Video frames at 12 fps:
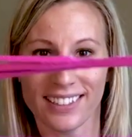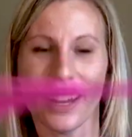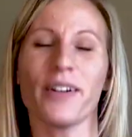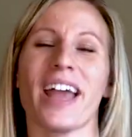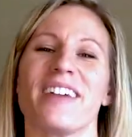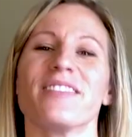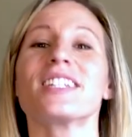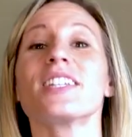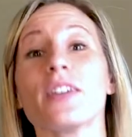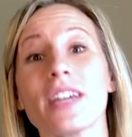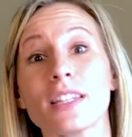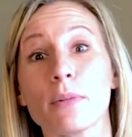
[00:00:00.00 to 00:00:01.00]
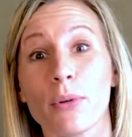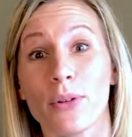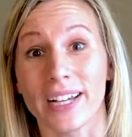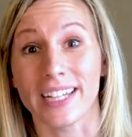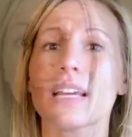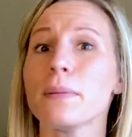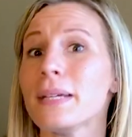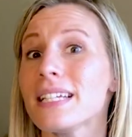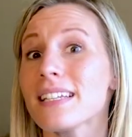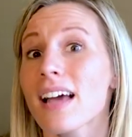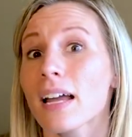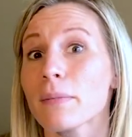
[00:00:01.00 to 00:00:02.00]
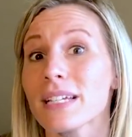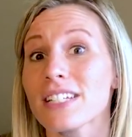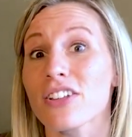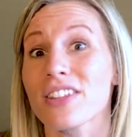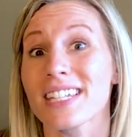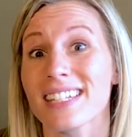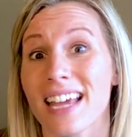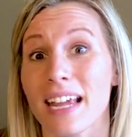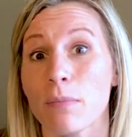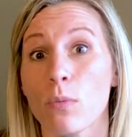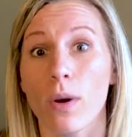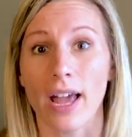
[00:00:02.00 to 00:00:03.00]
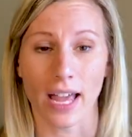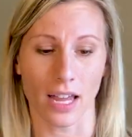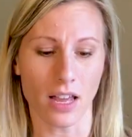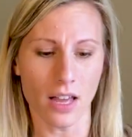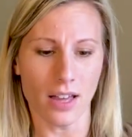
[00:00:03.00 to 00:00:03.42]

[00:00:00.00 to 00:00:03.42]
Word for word: Okay, so you get the point. Episiotomies are the same way,